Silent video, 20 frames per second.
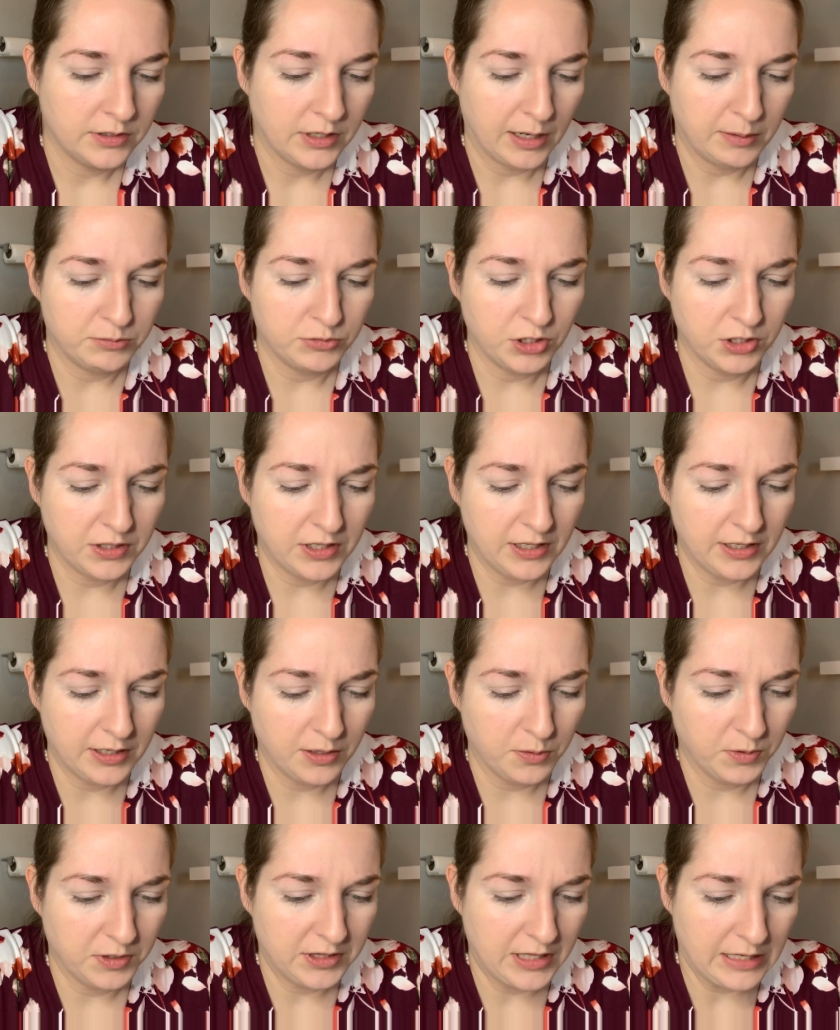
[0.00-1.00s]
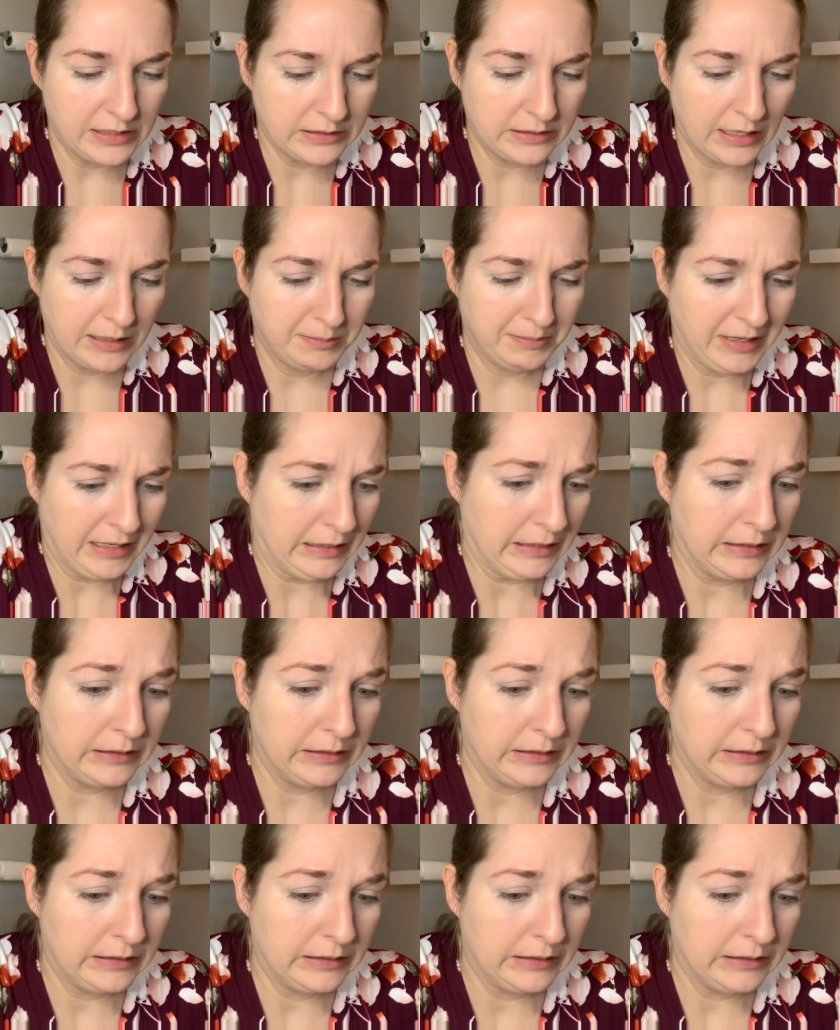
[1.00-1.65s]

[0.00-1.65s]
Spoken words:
I'm looking at what they sent me,